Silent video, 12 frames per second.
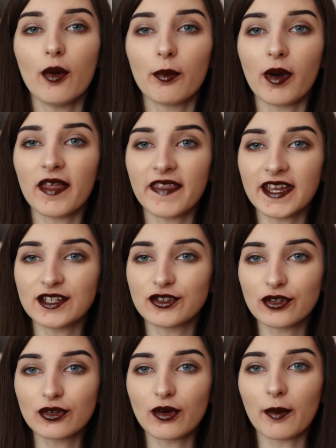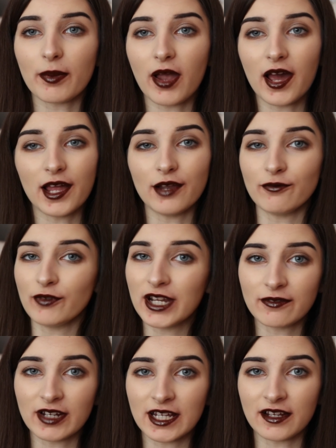but they do apply
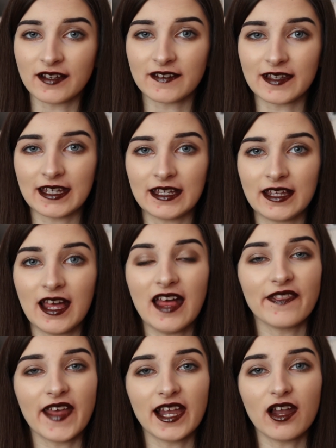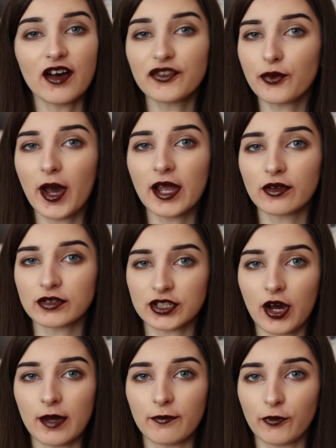really nicely. They last quite a long
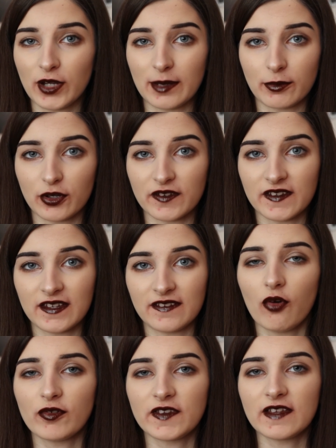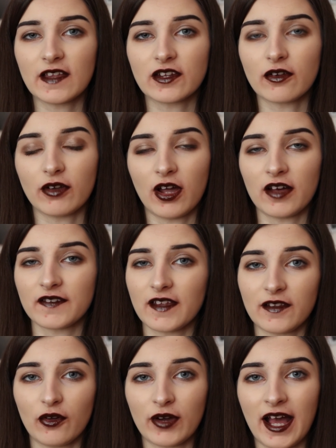time for lip glosses. Obviously they don't last
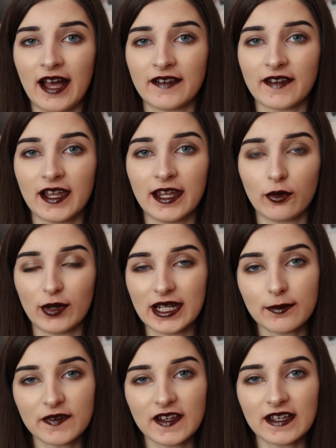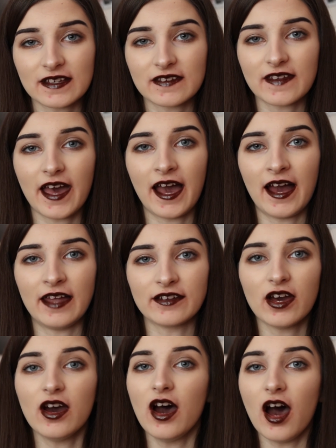as long as liquid lipsticks
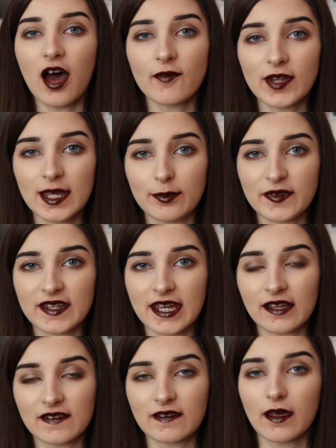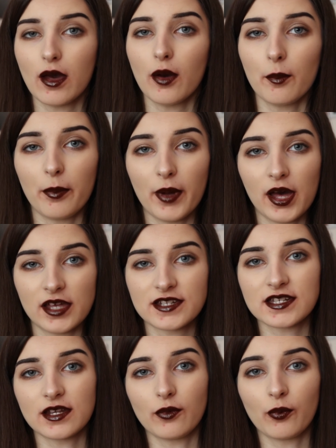and other lipsticks,
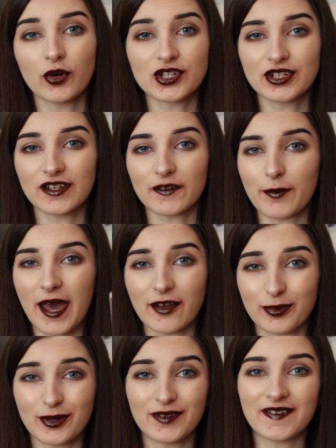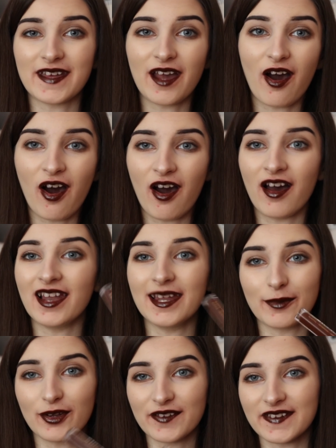but what do you expect because they are
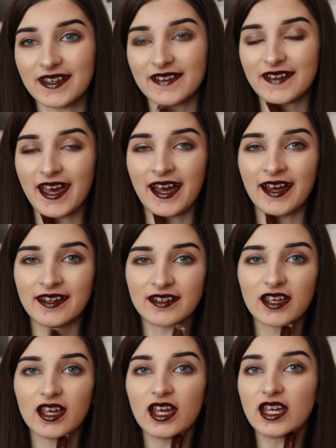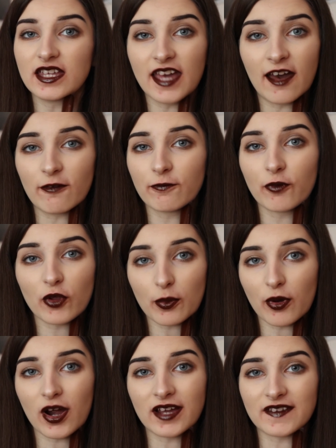lip glosses. And yeah, for the
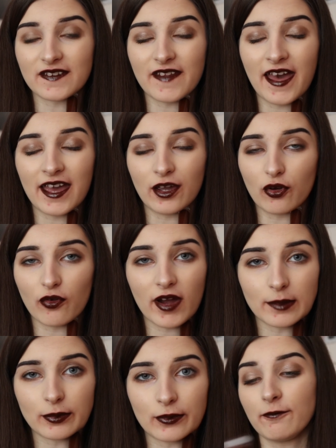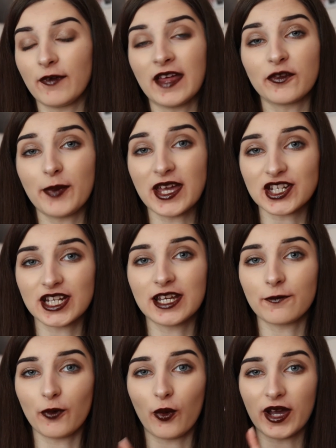price they're incredible, especially
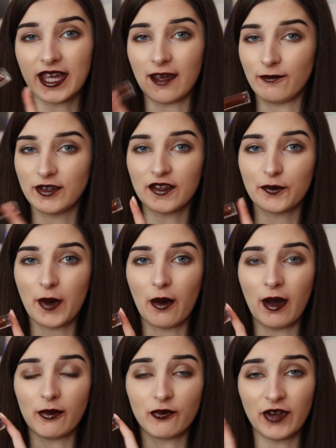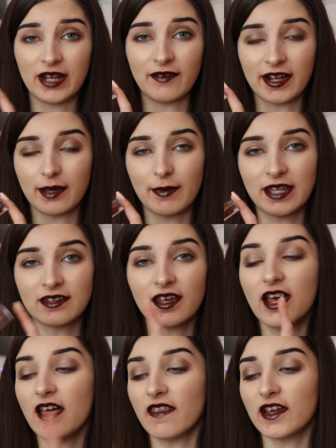for a gift as well. I would really recommend
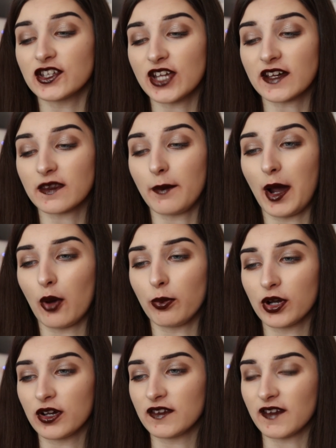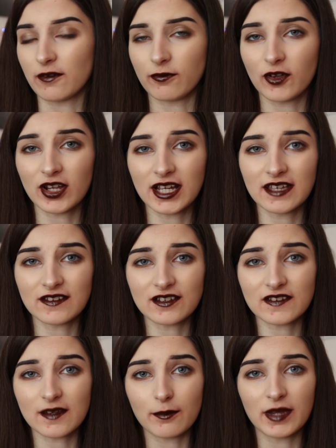that you check them out because I feel like it's
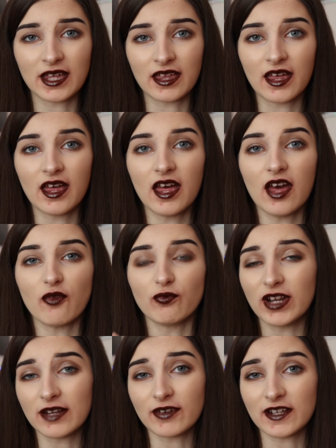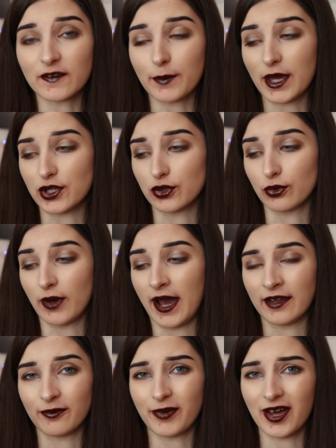just something really special
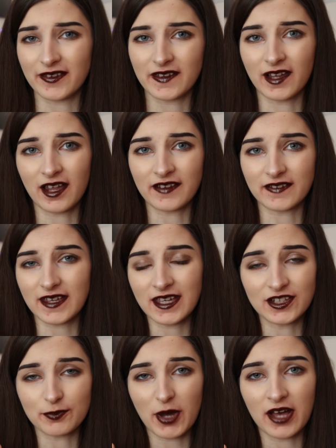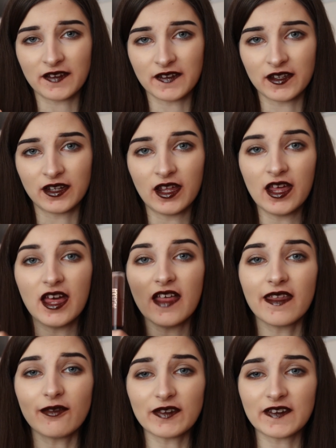and personalised to each person
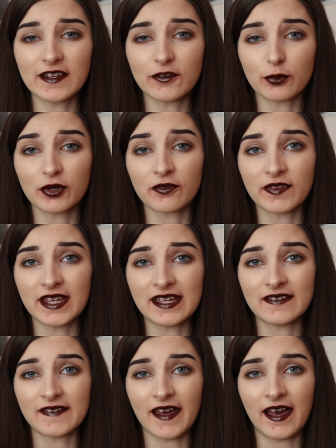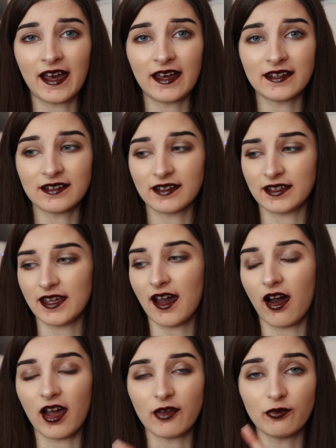that receives one of these. And yeah,
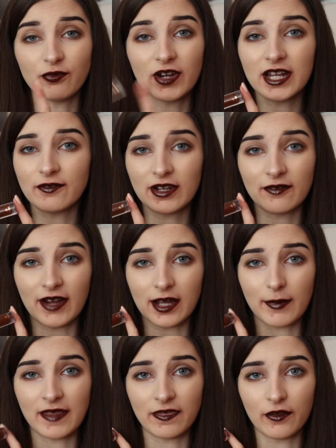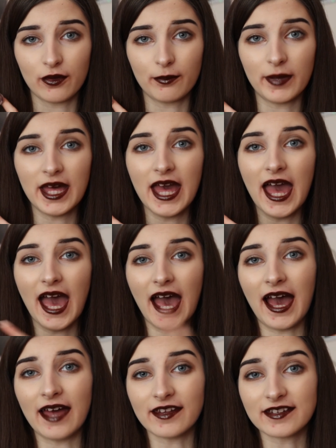I really recommend them
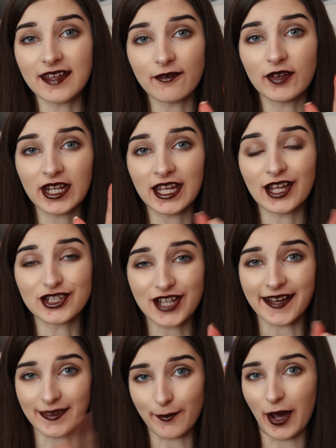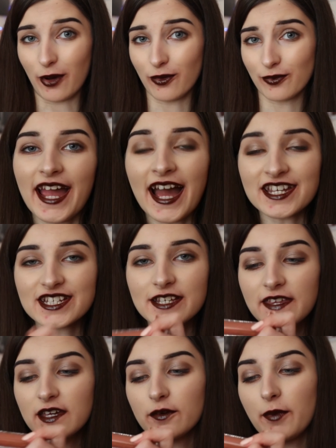and definitely check them out. actually
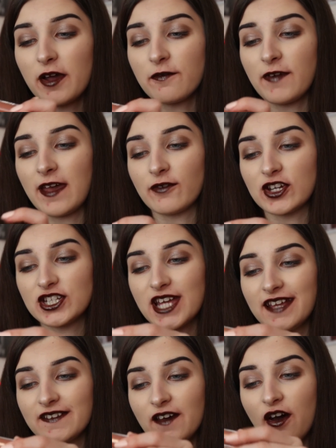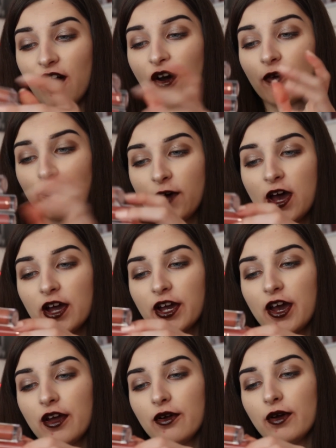think my favourite shades are
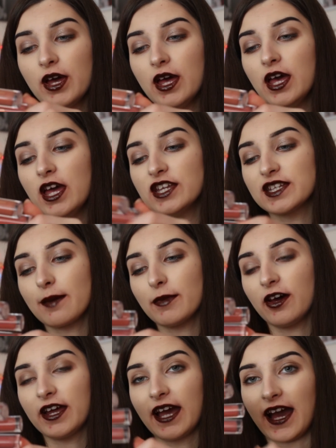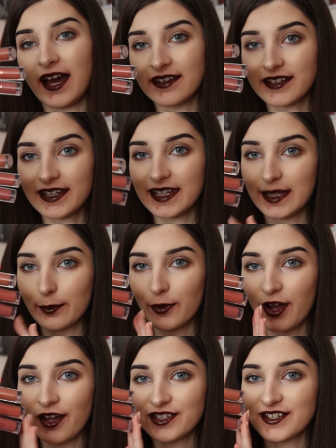Virgo, Gemini and
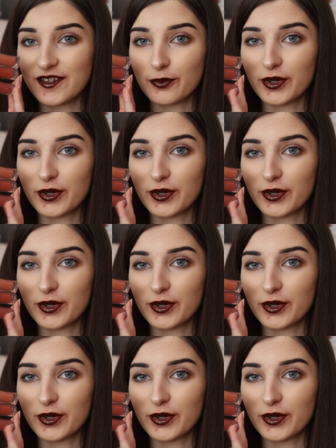Libra, just